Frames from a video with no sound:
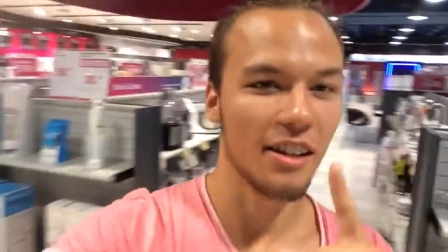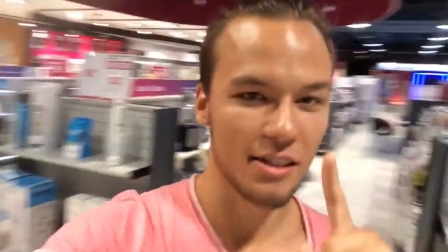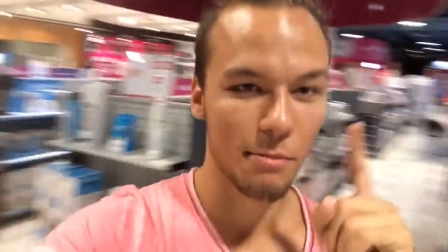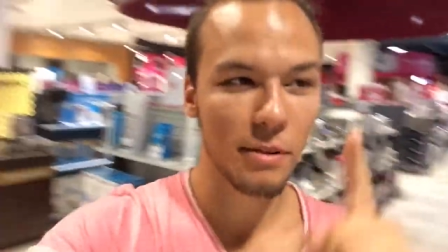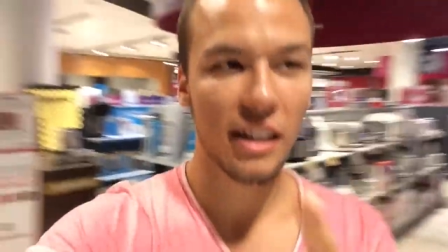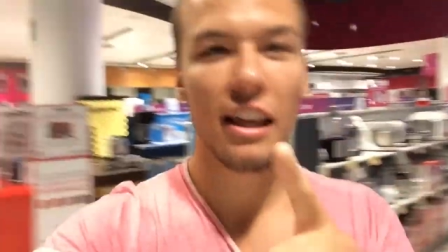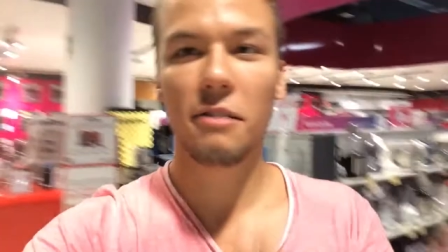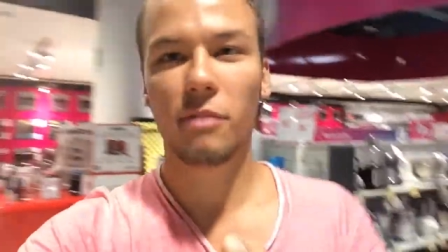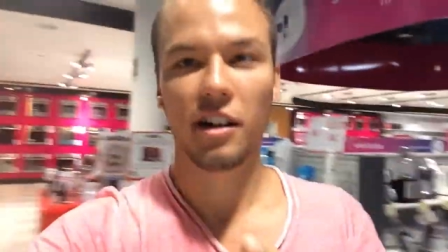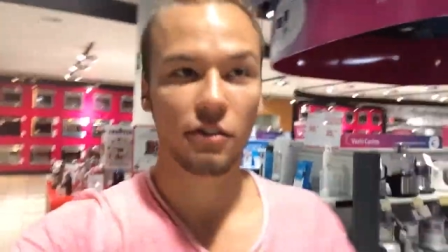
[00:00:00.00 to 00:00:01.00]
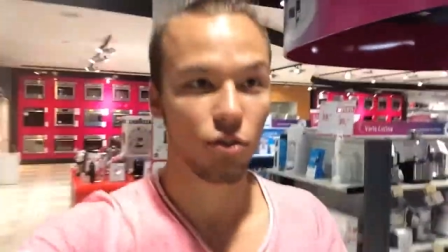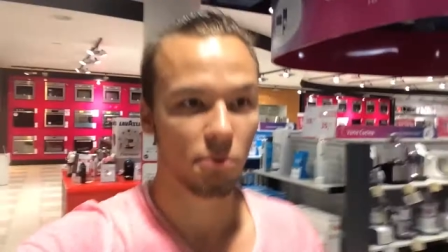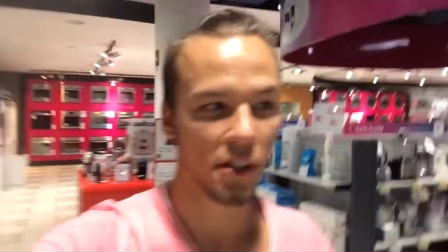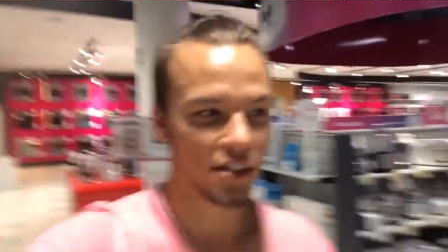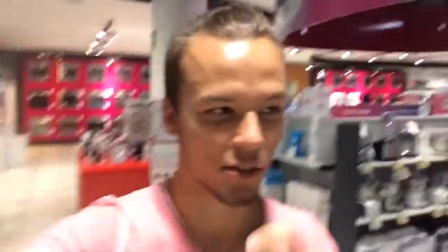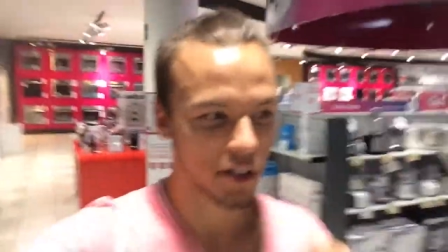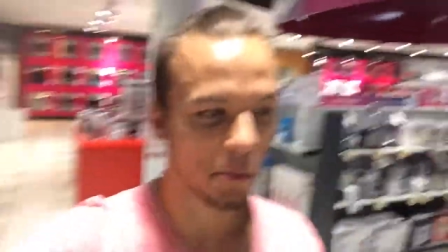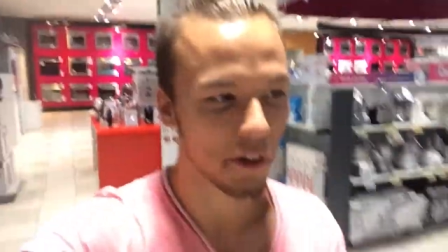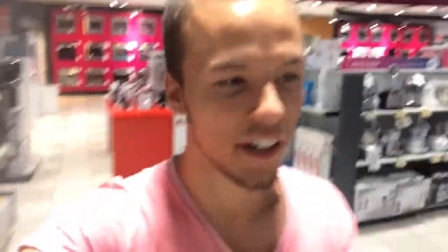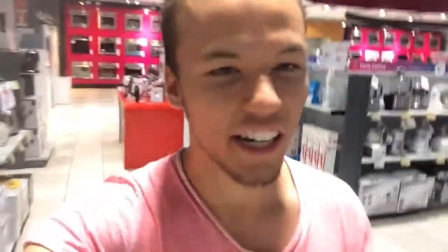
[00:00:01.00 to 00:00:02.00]
It's a big landmark for me, so
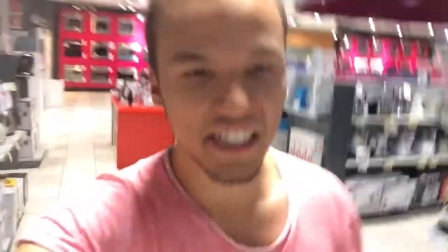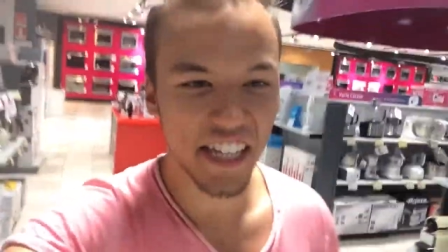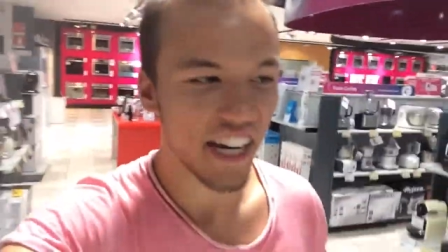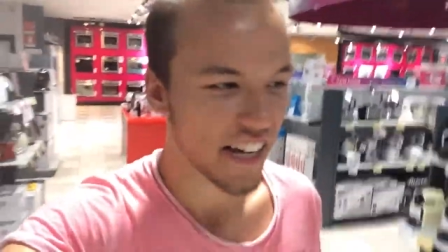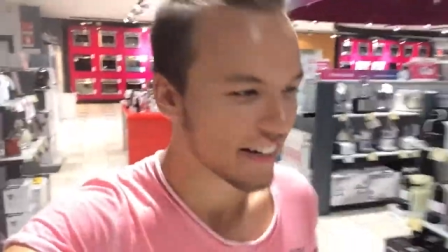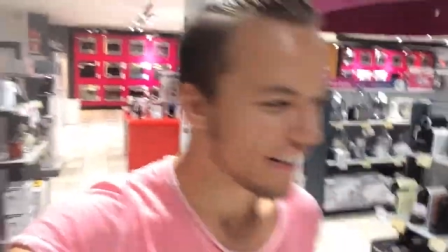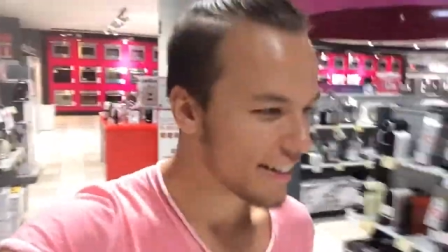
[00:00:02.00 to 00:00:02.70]
come on, let's get it.